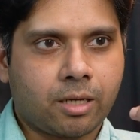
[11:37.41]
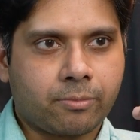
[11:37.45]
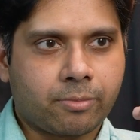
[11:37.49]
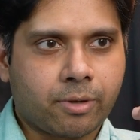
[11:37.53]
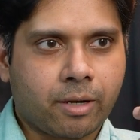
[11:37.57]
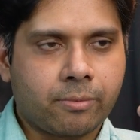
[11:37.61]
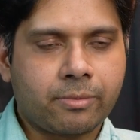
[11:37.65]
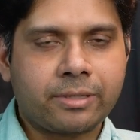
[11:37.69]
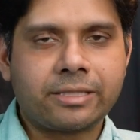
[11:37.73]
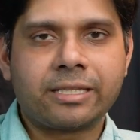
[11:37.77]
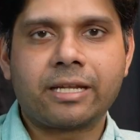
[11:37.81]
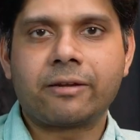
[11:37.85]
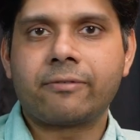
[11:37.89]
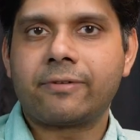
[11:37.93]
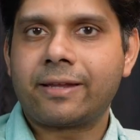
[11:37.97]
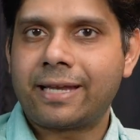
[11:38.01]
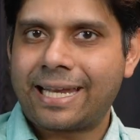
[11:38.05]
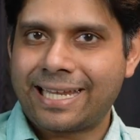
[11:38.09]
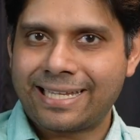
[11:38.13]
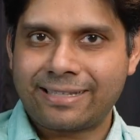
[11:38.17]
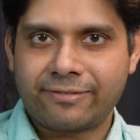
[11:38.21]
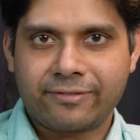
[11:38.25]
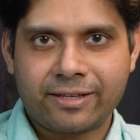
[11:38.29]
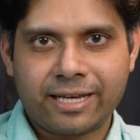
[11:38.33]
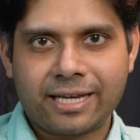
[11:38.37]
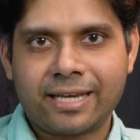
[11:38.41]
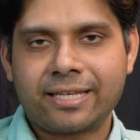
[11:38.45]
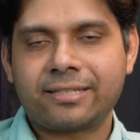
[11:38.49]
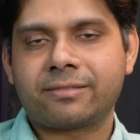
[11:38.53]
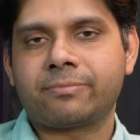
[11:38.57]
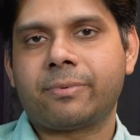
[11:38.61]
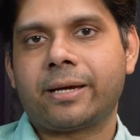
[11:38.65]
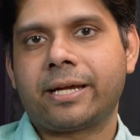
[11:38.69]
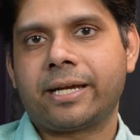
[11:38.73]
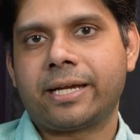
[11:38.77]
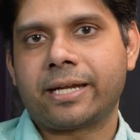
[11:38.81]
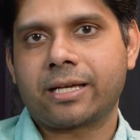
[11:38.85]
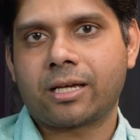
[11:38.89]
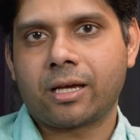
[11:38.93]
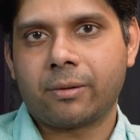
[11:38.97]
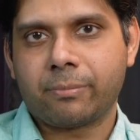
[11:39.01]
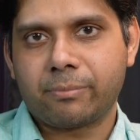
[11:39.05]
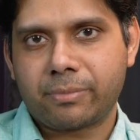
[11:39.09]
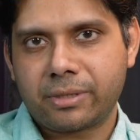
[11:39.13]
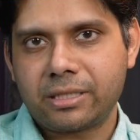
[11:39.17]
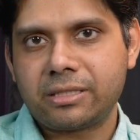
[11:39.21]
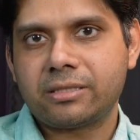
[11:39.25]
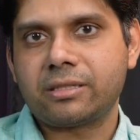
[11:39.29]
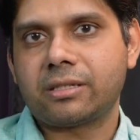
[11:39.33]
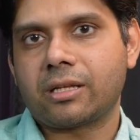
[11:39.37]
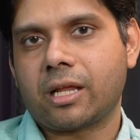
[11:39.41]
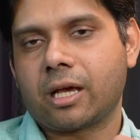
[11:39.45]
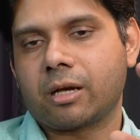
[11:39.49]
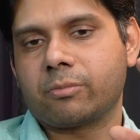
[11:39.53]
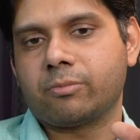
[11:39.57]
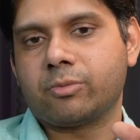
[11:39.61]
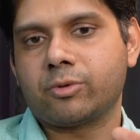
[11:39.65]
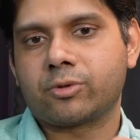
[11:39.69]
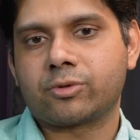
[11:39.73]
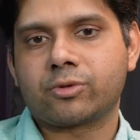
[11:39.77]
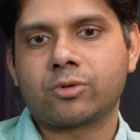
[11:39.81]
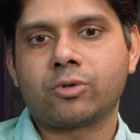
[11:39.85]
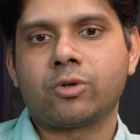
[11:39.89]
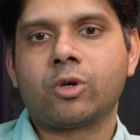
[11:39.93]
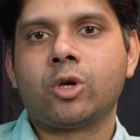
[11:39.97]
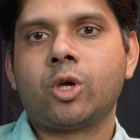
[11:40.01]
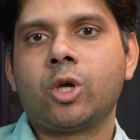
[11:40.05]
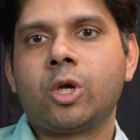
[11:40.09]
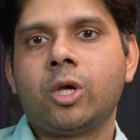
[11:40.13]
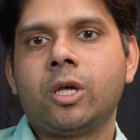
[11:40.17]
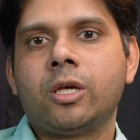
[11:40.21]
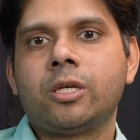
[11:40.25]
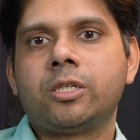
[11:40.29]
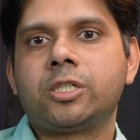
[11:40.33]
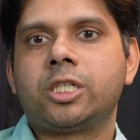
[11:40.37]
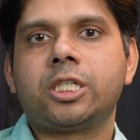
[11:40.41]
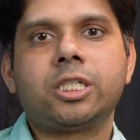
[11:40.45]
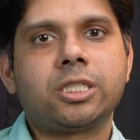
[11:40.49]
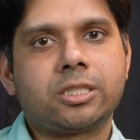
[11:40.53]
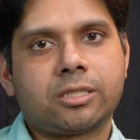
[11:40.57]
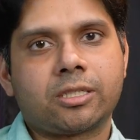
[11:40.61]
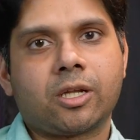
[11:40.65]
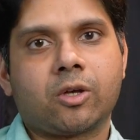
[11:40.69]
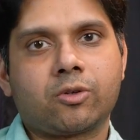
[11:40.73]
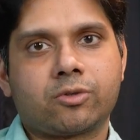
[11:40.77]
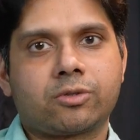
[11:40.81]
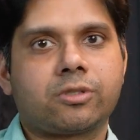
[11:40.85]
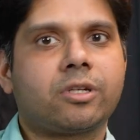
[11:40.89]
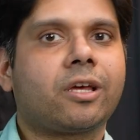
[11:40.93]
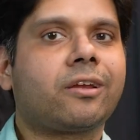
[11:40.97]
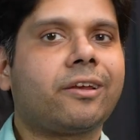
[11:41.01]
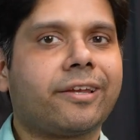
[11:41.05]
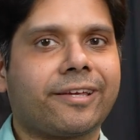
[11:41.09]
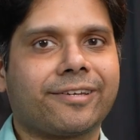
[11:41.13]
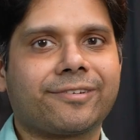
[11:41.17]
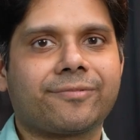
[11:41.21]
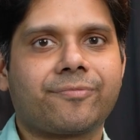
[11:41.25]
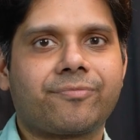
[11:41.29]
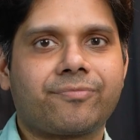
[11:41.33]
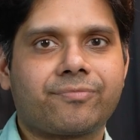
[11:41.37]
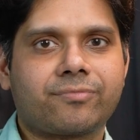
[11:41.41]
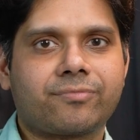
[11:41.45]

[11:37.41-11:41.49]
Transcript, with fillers: probably there are very less biotech companies in Nagpur, so she is now struggling,